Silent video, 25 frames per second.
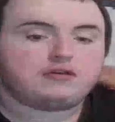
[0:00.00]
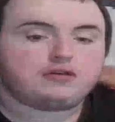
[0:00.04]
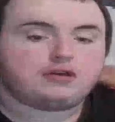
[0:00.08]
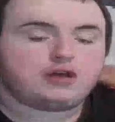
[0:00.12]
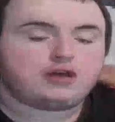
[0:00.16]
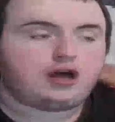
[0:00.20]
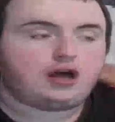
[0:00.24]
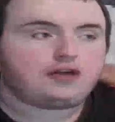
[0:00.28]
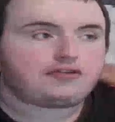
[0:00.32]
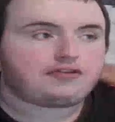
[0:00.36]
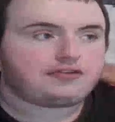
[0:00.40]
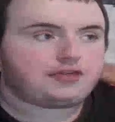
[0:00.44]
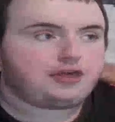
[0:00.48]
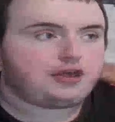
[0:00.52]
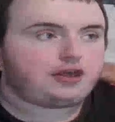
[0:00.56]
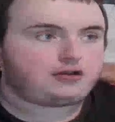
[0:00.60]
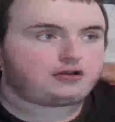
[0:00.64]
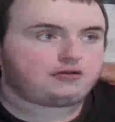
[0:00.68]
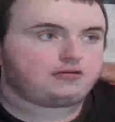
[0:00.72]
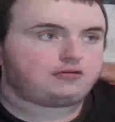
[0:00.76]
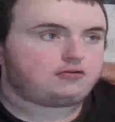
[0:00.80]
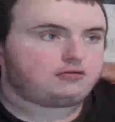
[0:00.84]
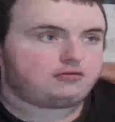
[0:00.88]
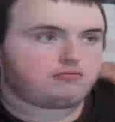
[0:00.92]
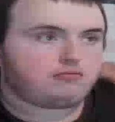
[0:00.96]
I was like,
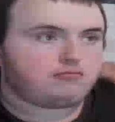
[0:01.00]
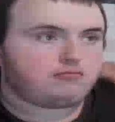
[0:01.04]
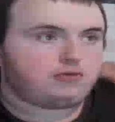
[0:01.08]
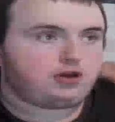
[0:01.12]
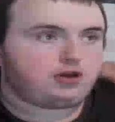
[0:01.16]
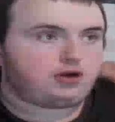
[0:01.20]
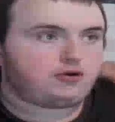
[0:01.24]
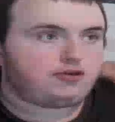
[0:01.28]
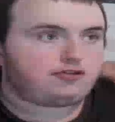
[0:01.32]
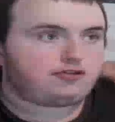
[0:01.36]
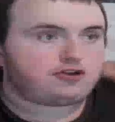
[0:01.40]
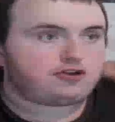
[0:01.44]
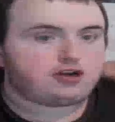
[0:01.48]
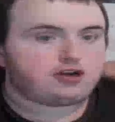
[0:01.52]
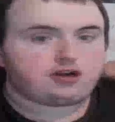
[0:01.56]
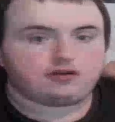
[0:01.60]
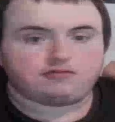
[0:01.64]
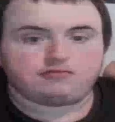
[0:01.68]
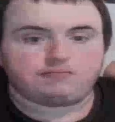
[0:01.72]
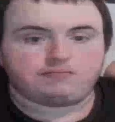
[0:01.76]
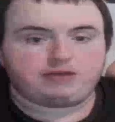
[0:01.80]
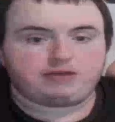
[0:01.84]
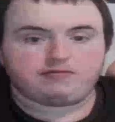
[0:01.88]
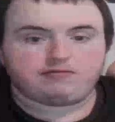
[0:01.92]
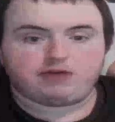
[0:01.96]
you know, he's going to
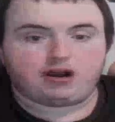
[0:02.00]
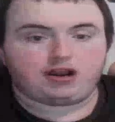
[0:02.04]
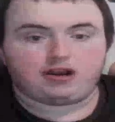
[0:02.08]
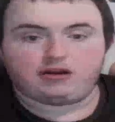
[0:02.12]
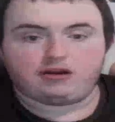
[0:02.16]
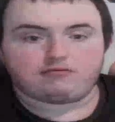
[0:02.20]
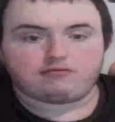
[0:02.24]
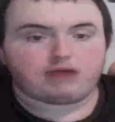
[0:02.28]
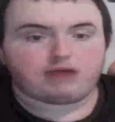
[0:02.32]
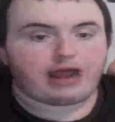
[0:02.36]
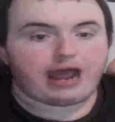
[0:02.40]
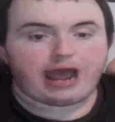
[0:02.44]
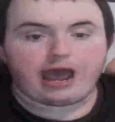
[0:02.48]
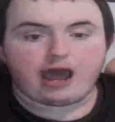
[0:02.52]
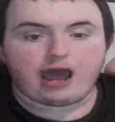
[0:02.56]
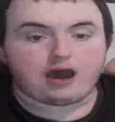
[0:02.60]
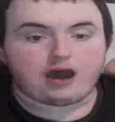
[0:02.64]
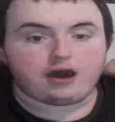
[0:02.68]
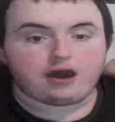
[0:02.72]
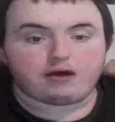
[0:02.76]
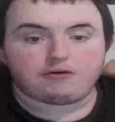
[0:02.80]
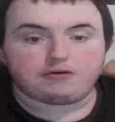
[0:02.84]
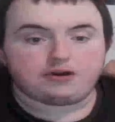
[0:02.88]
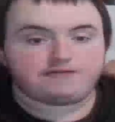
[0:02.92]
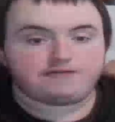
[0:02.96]
be running
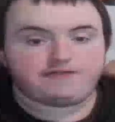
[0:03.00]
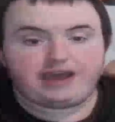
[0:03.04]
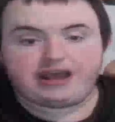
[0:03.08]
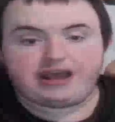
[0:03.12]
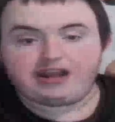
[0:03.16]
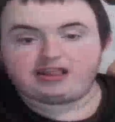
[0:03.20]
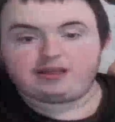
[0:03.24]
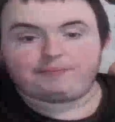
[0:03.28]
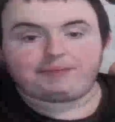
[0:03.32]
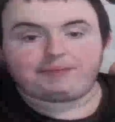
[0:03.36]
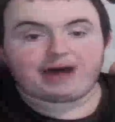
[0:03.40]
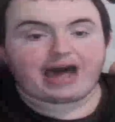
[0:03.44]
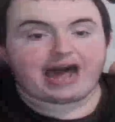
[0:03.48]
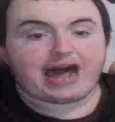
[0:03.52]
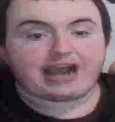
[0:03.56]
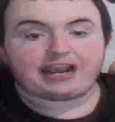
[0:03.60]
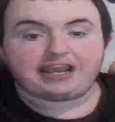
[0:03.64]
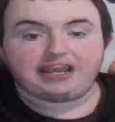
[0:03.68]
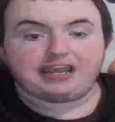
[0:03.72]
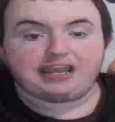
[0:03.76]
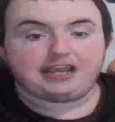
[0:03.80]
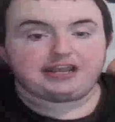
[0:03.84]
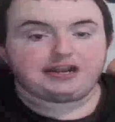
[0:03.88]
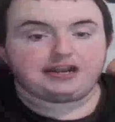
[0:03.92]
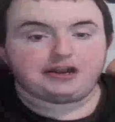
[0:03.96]
around, evading the
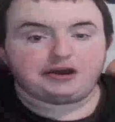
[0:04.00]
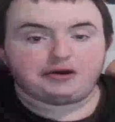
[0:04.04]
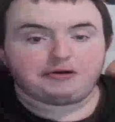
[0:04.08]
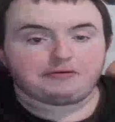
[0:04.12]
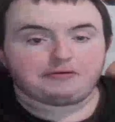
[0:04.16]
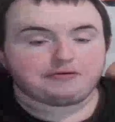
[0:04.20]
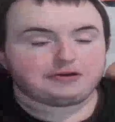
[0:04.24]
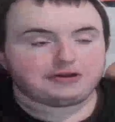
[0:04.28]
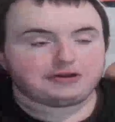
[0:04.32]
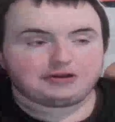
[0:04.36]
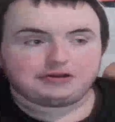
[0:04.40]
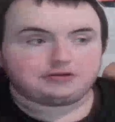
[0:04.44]
pocket, you know.